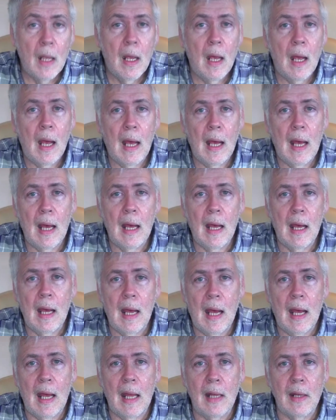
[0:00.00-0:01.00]

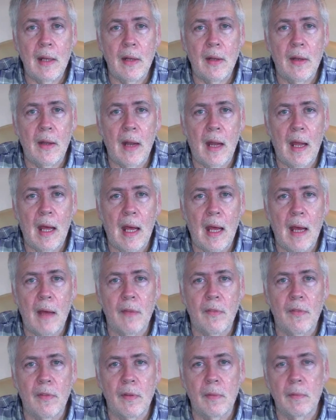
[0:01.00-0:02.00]
and
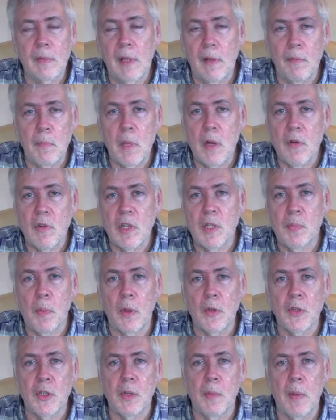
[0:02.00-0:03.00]
have given me a
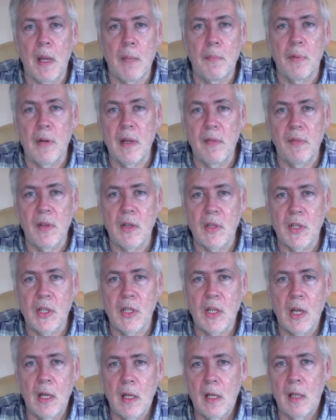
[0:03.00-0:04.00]
response to my
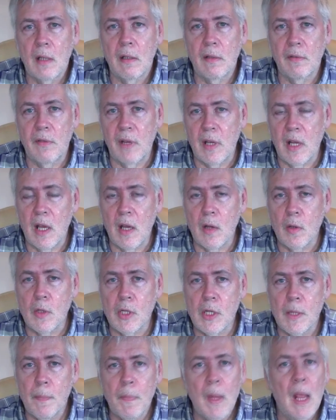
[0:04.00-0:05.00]
previous videos.